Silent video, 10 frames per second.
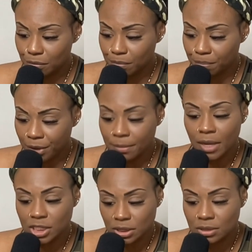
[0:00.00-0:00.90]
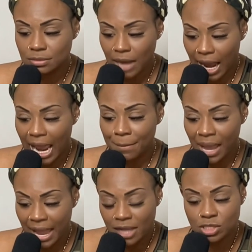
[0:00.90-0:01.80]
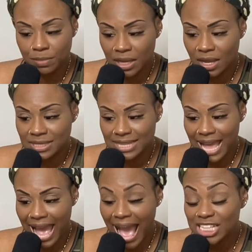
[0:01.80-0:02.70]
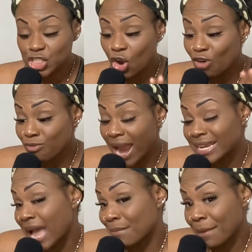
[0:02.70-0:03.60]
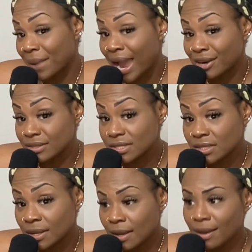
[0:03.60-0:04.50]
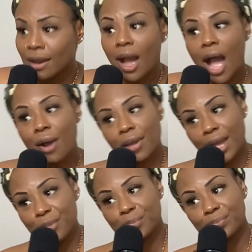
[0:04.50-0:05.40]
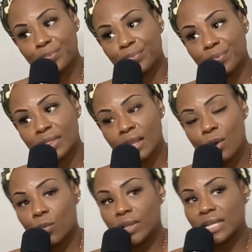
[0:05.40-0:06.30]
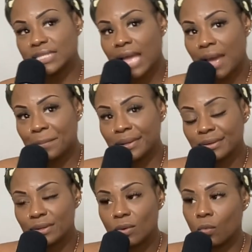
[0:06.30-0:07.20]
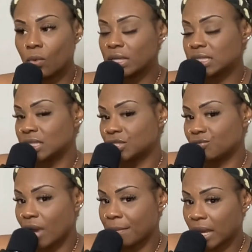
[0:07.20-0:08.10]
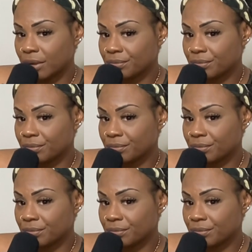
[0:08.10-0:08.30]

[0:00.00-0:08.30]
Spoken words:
pretty much I got my answer because I started writing down my patterns. Okay, when this happened, what decision do I make?